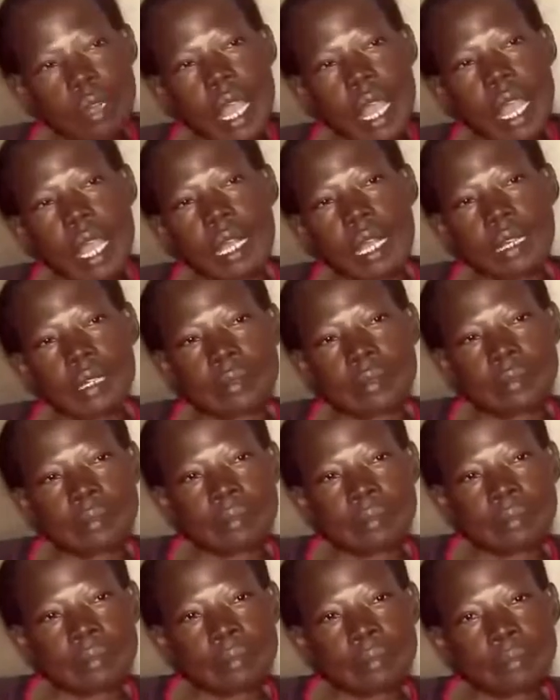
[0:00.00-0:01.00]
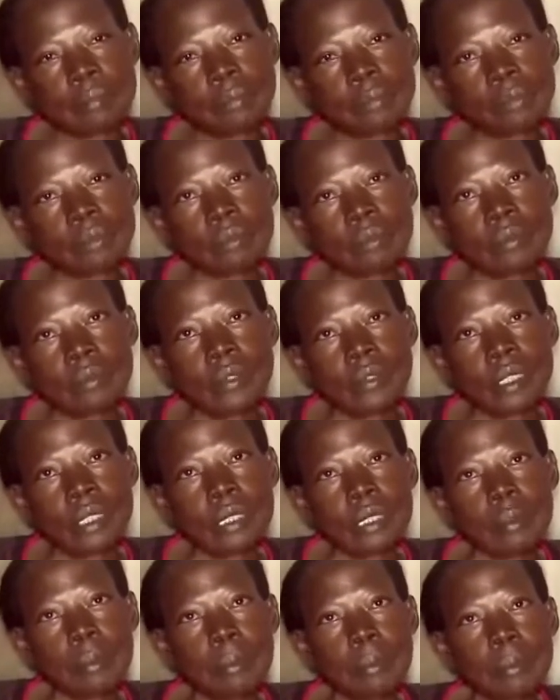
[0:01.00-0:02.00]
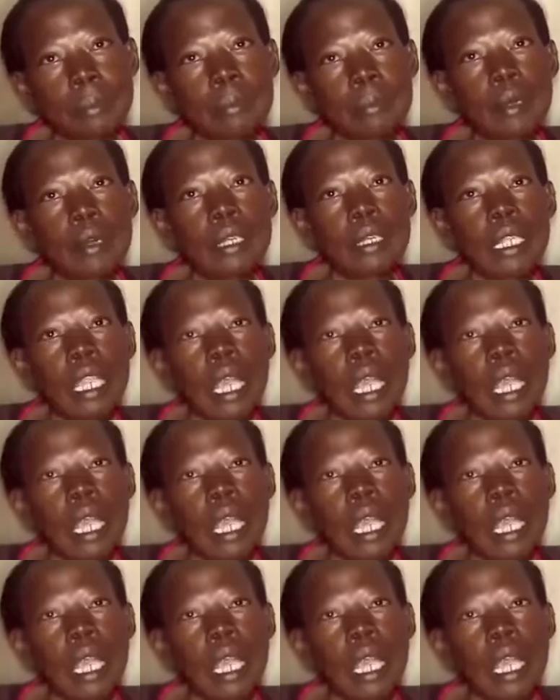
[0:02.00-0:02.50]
aside. We meet many of these in